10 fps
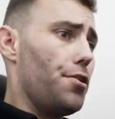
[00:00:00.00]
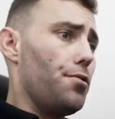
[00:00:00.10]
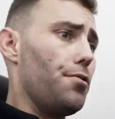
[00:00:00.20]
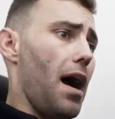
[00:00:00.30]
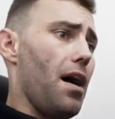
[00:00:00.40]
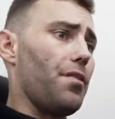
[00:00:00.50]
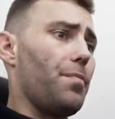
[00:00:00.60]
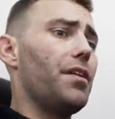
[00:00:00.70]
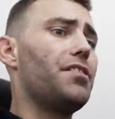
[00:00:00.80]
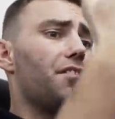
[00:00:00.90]
You have the
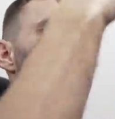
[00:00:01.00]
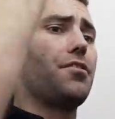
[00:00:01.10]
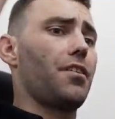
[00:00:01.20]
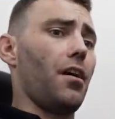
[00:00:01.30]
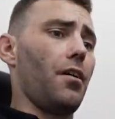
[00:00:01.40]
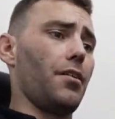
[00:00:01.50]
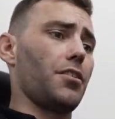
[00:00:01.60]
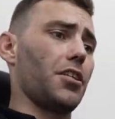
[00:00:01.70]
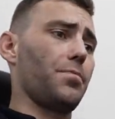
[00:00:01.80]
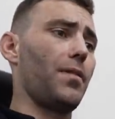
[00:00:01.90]
ability
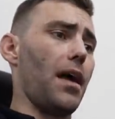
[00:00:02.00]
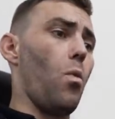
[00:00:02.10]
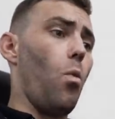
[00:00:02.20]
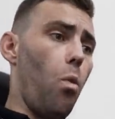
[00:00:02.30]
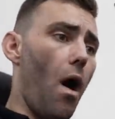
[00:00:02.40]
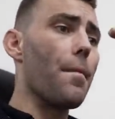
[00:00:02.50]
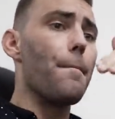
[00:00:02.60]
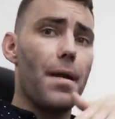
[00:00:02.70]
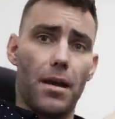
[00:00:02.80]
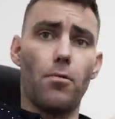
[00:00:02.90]
to split
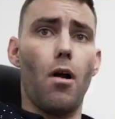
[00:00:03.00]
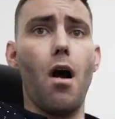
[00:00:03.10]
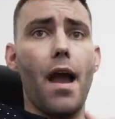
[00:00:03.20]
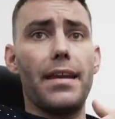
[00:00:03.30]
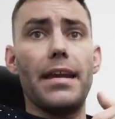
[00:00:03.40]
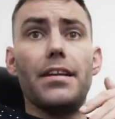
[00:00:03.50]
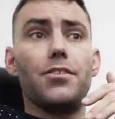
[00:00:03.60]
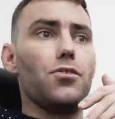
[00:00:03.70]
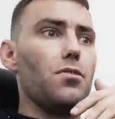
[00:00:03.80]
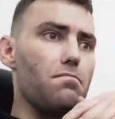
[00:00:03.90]
one big ride
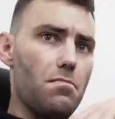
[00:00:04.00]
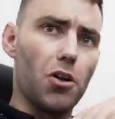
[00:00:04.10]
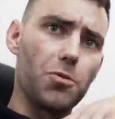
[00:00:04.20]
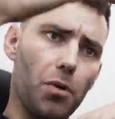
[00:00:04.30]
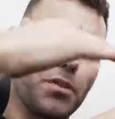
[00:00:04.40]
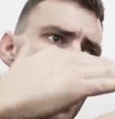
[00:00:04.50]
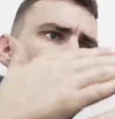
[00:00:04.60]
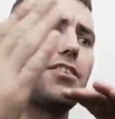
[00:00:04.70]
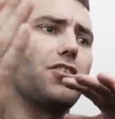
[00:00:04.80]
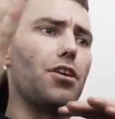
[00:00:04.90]
into multiple
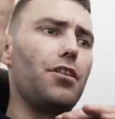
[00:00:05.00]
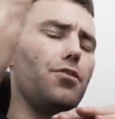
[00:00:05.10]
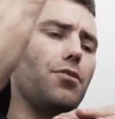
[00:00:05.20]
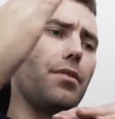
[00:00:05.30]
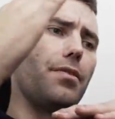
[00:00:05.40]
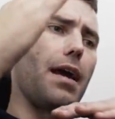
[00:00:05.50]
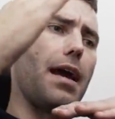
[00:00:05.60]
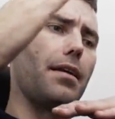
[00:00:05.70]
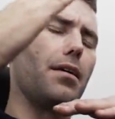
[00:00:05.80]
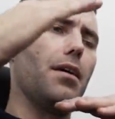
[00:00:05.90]
days, and you can
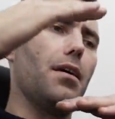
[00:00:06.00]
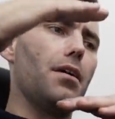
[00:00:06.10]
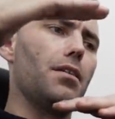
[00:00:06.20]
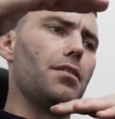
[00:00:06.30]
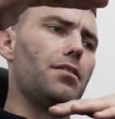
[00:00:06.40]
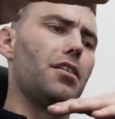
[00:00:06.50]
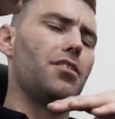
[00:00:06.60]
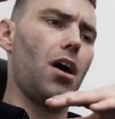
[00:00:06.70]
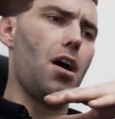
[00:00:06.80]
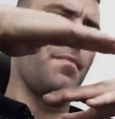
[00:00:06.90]
then
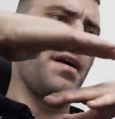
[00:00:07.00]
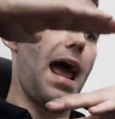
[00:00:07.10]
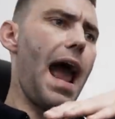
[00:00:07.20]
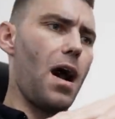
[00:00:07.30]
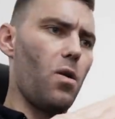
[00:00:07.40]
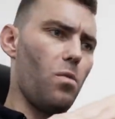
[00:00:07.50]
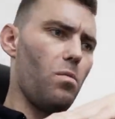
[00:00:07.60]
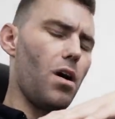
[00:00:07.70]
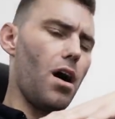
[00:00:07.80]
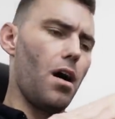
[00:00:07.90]
determine how
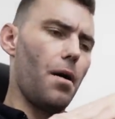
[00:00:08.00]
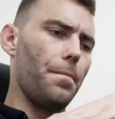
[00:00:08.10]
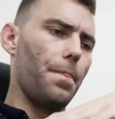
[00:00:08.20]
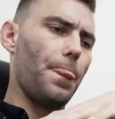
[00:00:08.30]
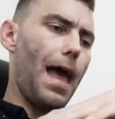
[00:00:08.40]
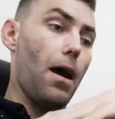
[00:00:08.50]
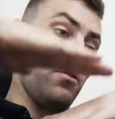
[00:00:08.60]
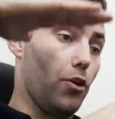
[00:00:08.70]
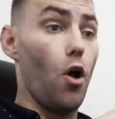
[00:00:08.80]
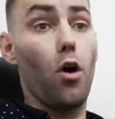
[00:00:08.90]

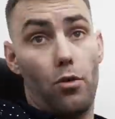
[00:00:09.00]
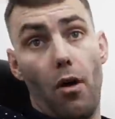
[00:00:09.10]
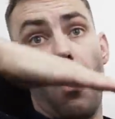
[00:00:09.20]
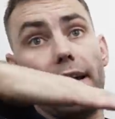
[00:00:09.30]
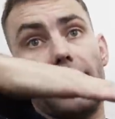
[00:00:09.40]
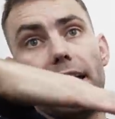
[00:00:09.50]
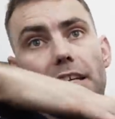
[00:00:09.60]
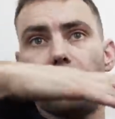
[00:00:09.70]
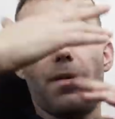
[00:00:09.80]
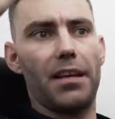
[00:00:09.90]
long a ride
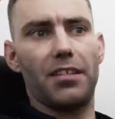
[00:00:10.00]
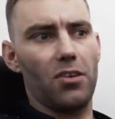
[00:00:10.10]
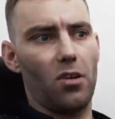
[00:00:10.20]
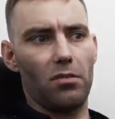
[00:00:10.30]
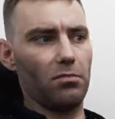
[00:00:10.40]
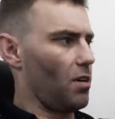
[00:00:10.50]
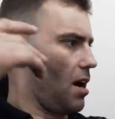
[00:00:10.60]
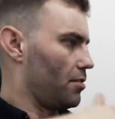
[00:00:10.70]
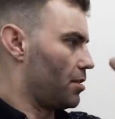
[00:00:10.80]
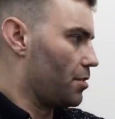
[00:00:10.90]
is based on,
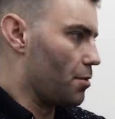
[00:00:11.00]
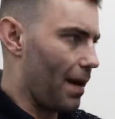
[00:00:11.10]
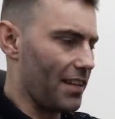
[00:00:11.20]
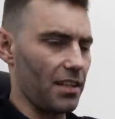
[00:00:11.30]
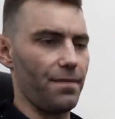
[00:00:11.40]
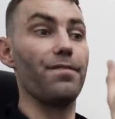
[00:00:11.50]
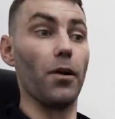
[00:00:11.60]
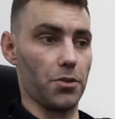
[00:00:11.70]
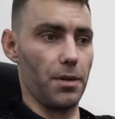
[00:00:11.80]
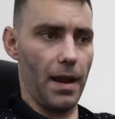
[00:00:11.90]
well, you basically
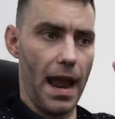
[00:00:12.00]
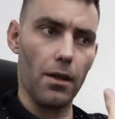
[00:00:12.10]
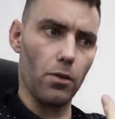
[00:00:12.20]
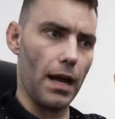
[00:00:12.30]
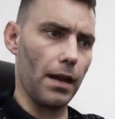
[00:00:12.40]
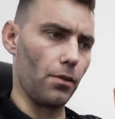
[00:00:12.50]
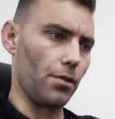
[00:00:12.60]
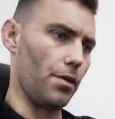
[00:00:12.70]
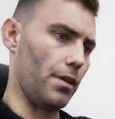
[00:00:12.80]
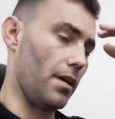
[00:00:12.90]
filter it by how long
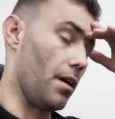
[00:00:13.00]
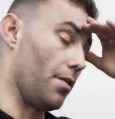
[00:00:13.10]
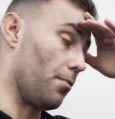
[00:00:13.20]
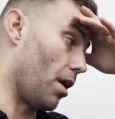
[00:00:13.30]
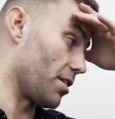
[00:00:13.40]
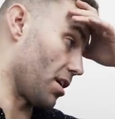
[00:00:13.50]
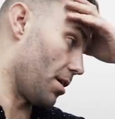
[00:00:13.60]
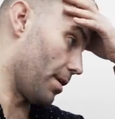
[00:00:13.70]
the ride's going